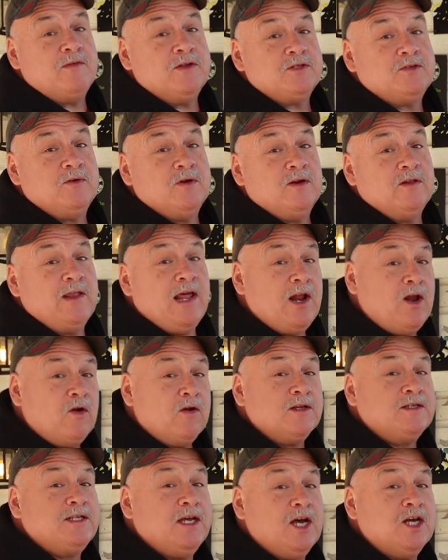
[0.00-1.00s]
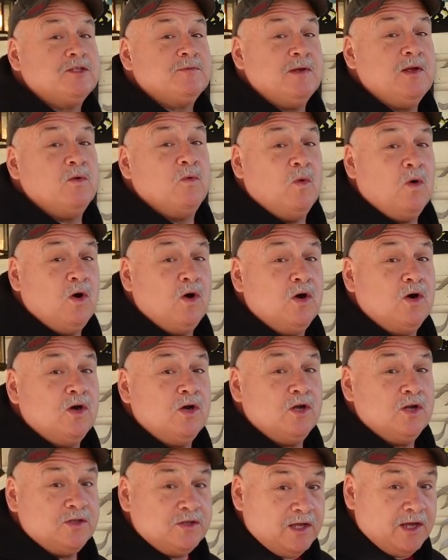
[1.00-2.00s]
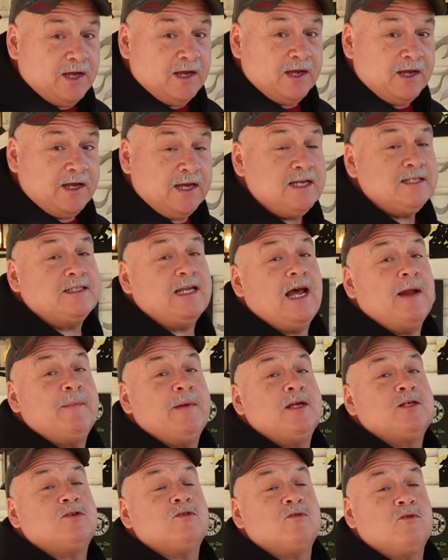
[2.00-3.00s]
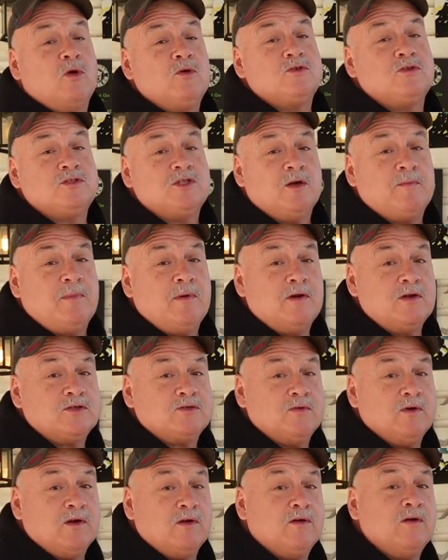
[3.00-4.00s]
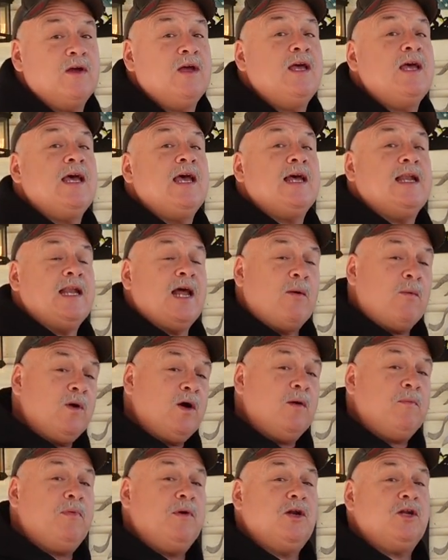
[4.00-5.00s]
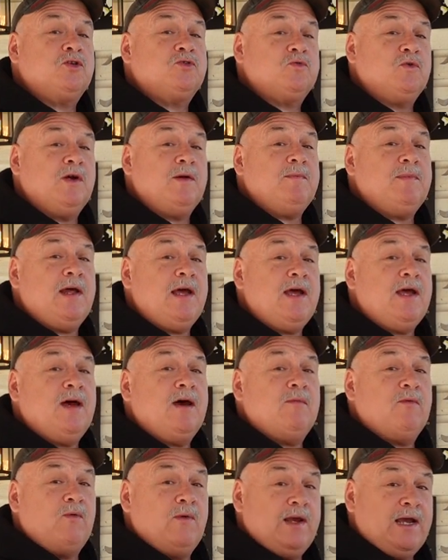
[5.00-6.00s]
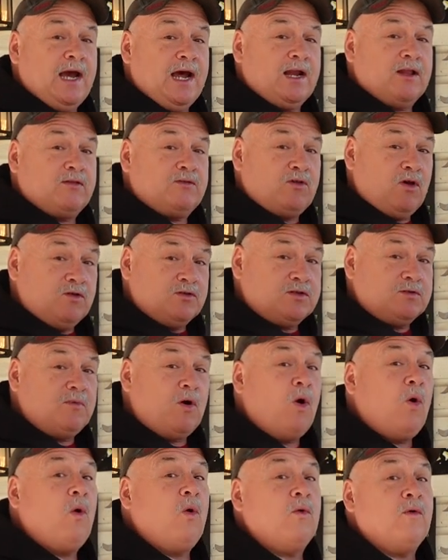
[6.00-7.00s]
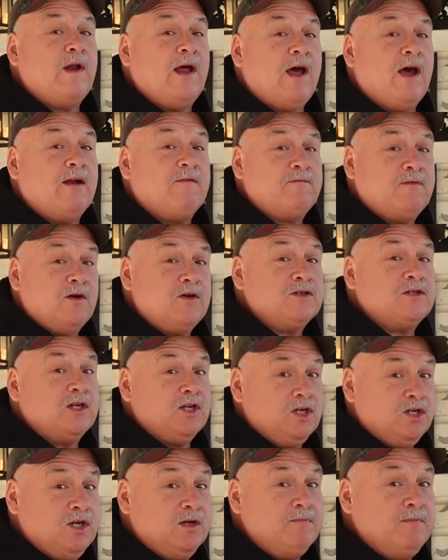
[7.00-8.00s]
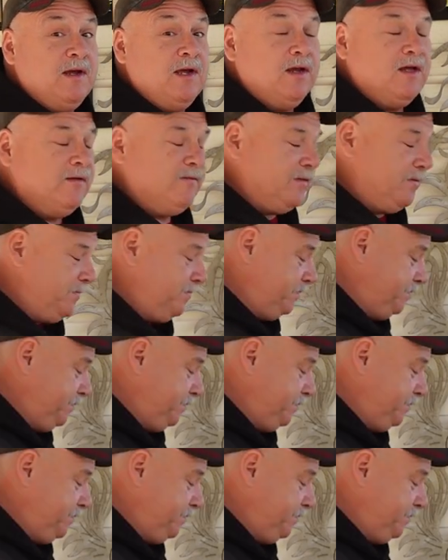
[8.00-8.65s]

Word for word: this griddle. That only tells me one thing. It's time to get some groceries up on this griddle. Now we're gonna put the shrimp down, but we gotta throw some oil down first and a good bit of it.